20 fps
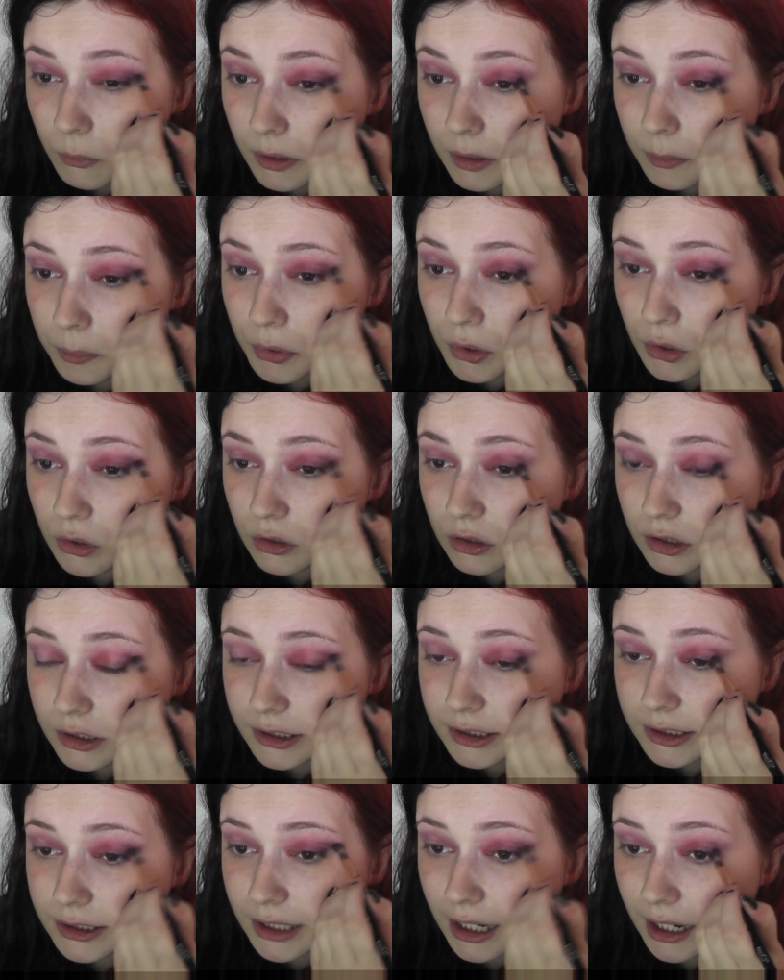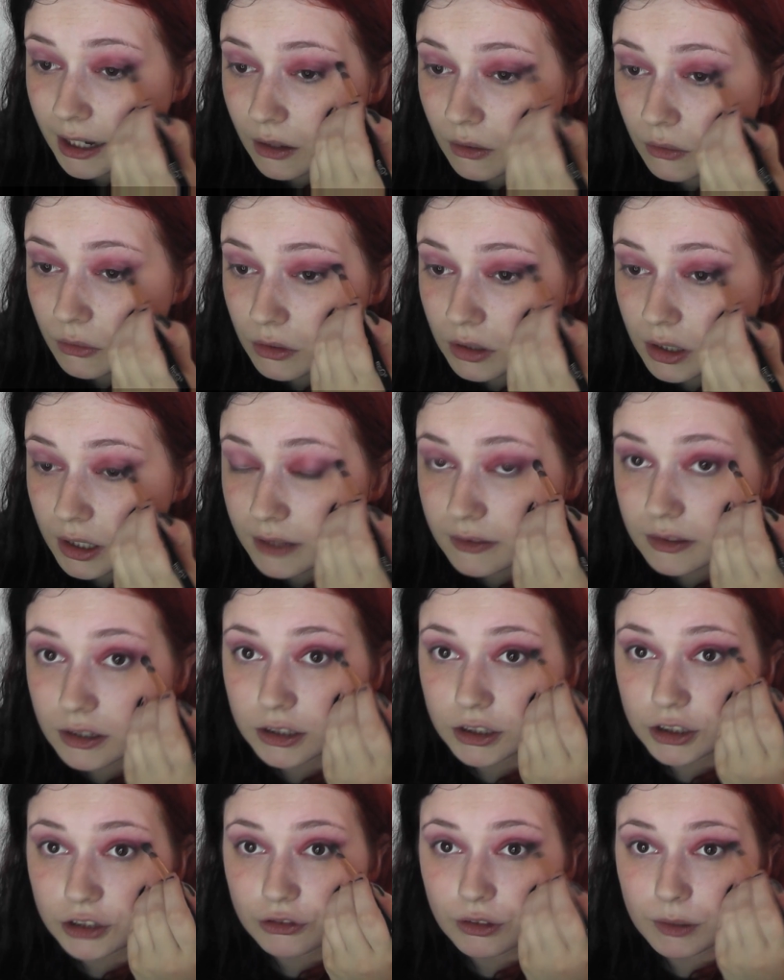I will put down
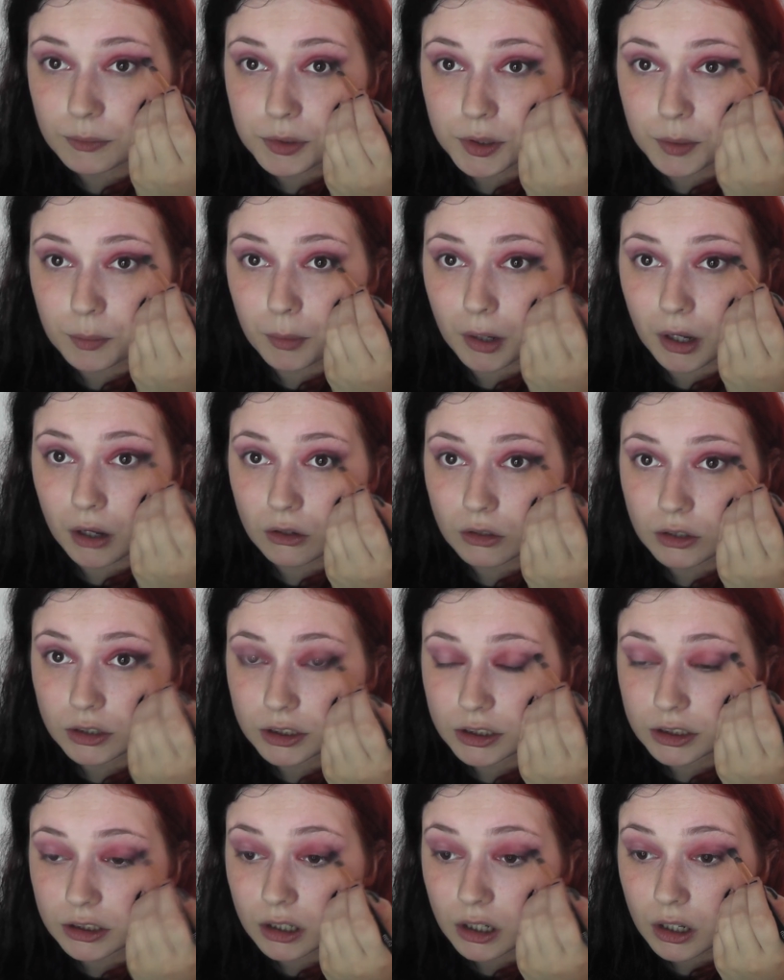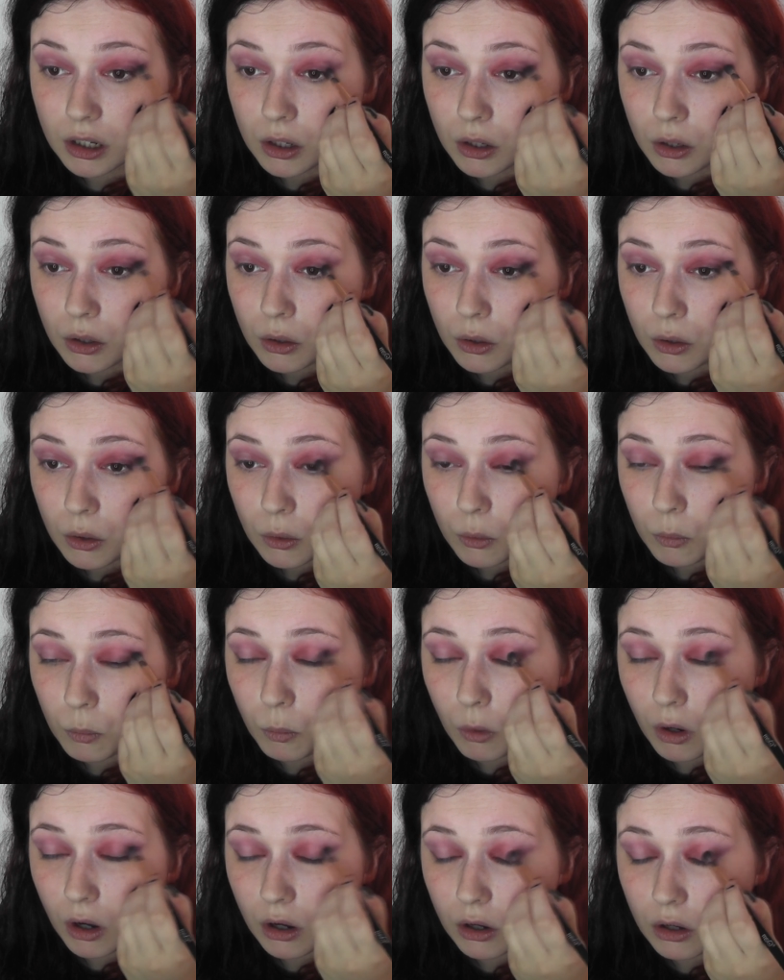in the description box
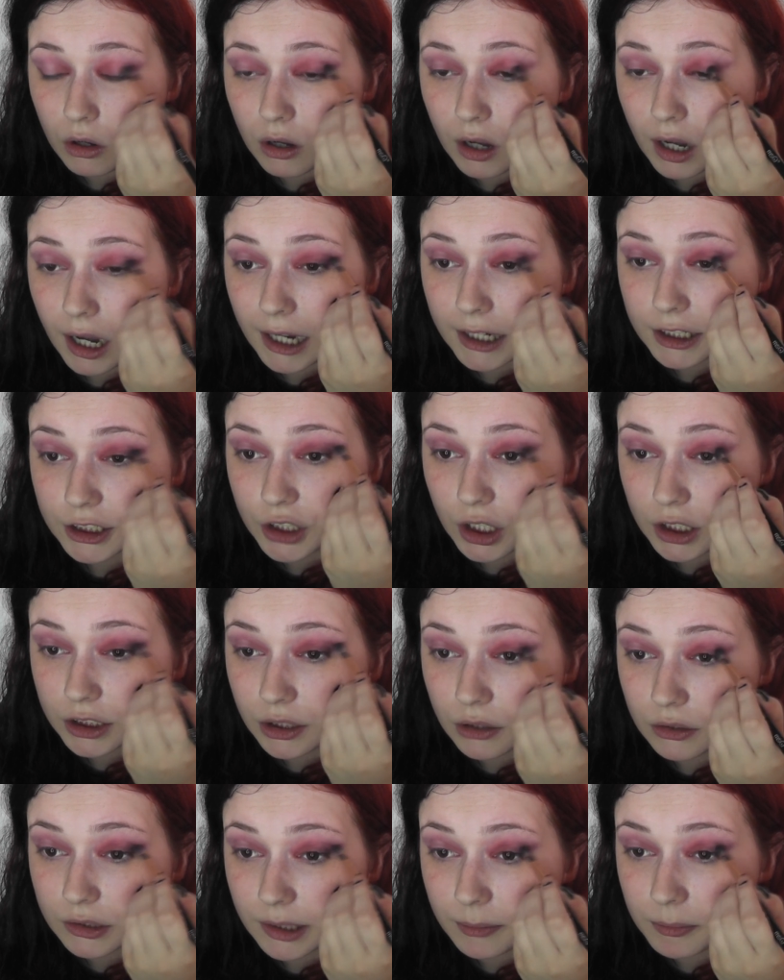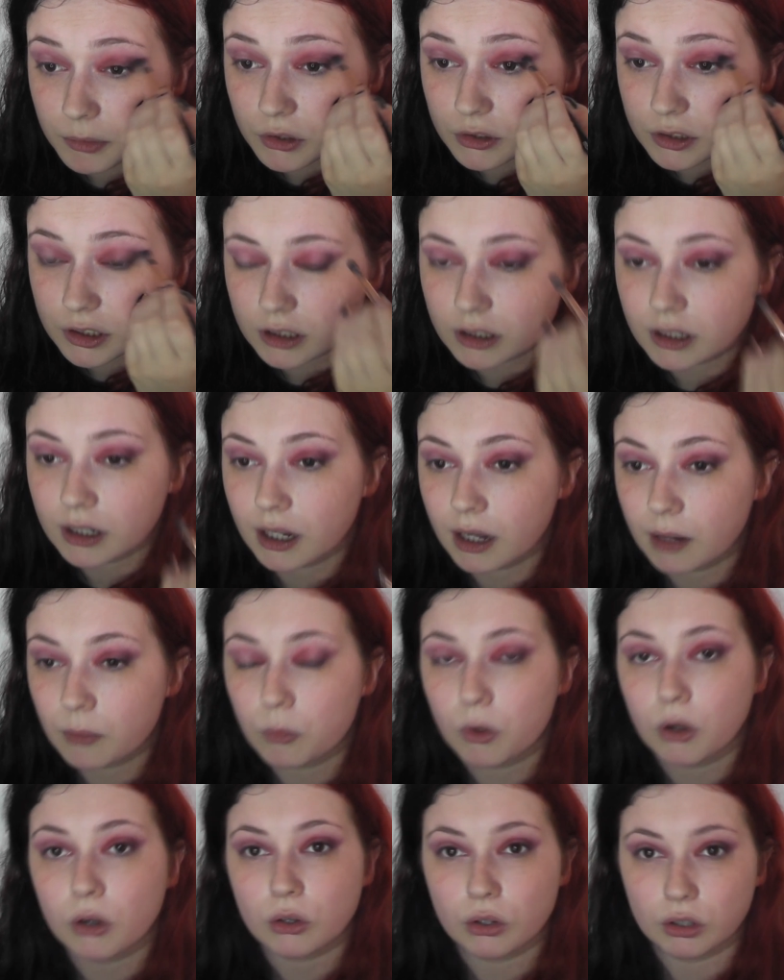what eyeshadows I'm
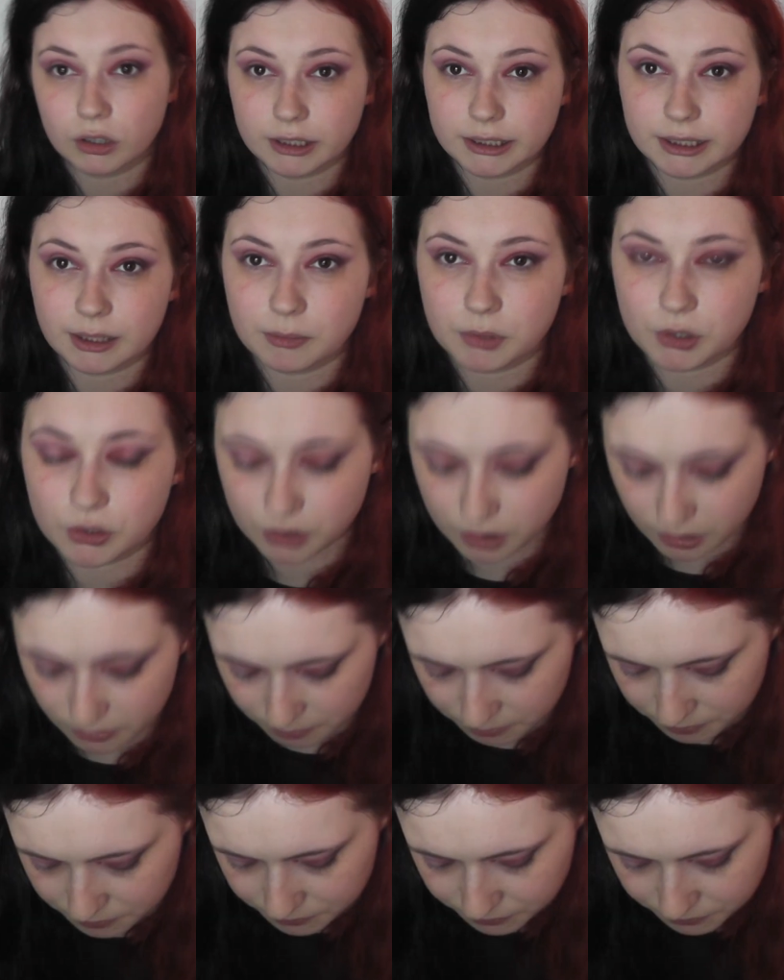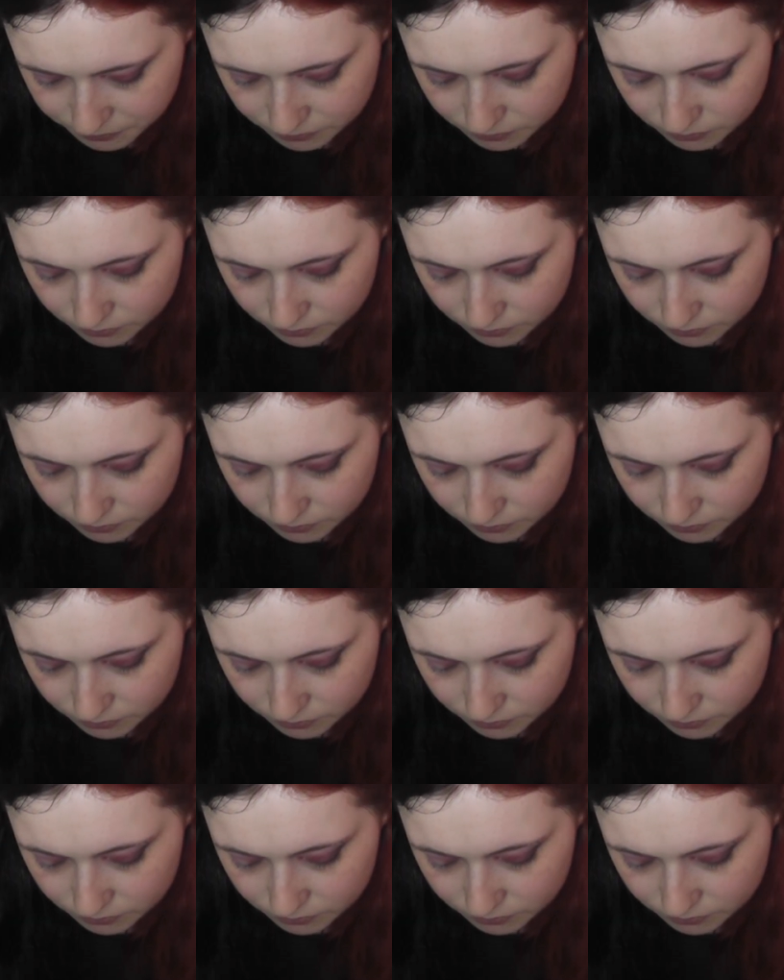using and what colours I'm using.